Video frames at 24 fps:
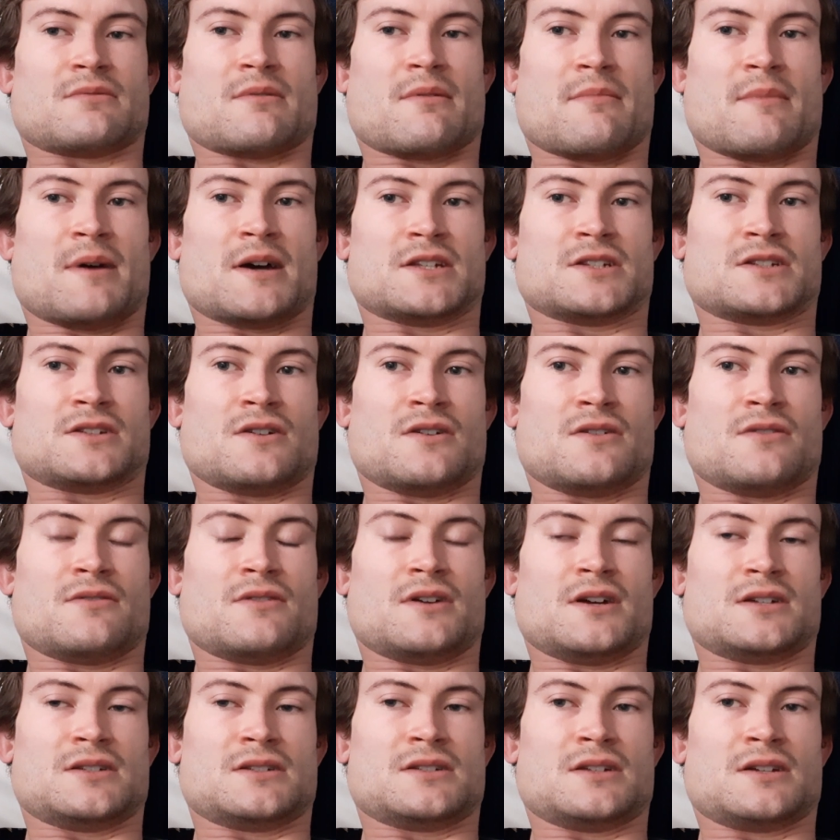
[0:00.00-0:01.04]
about Mastone
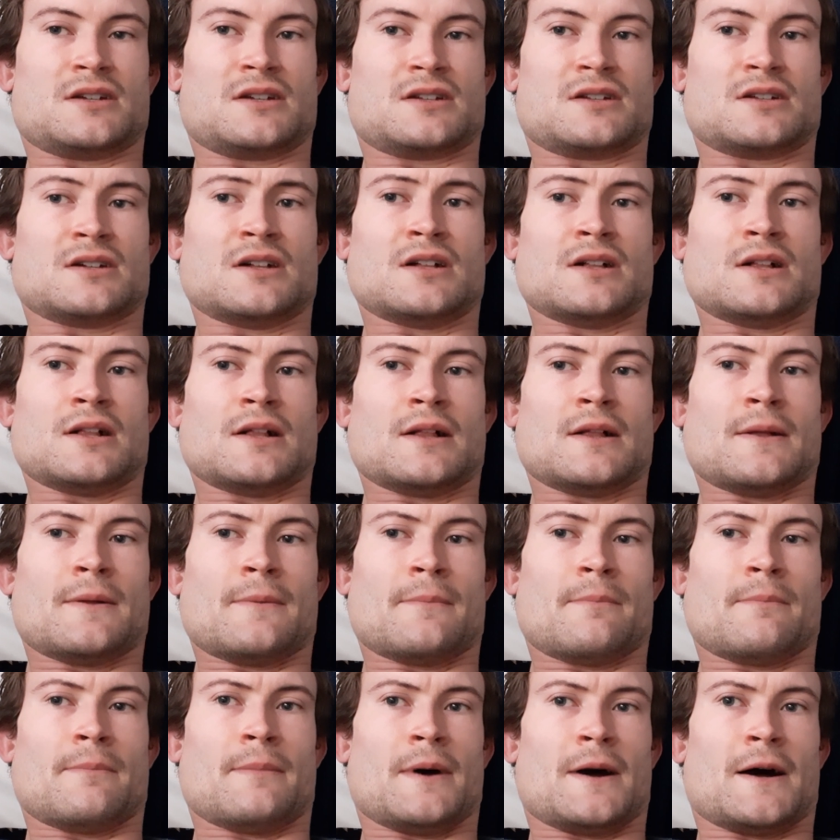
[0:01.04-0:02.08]
Racing.
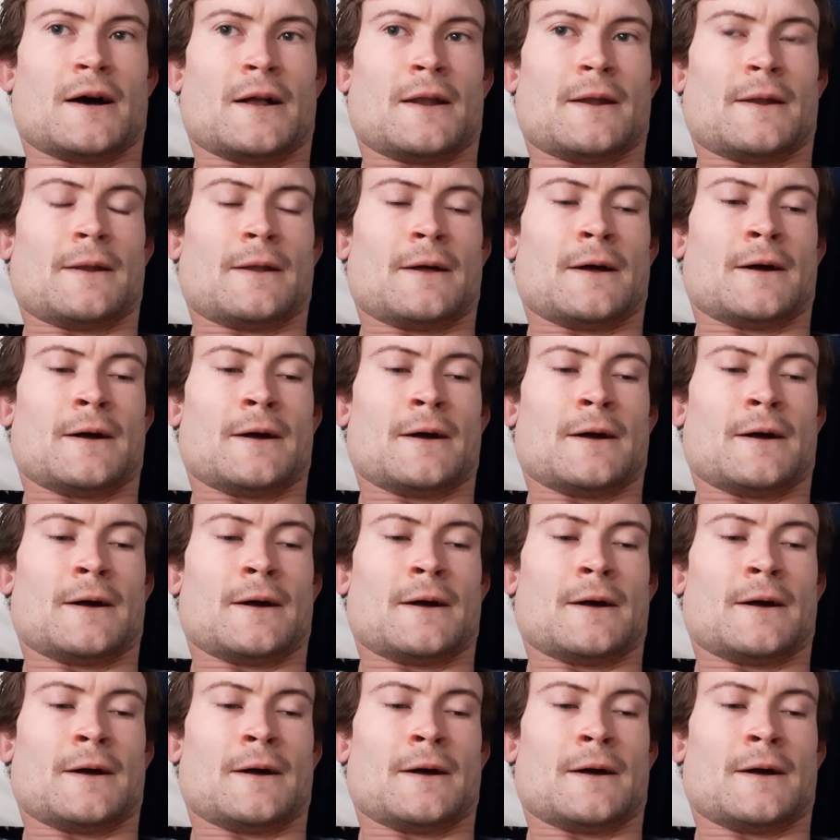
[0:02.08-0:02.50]
But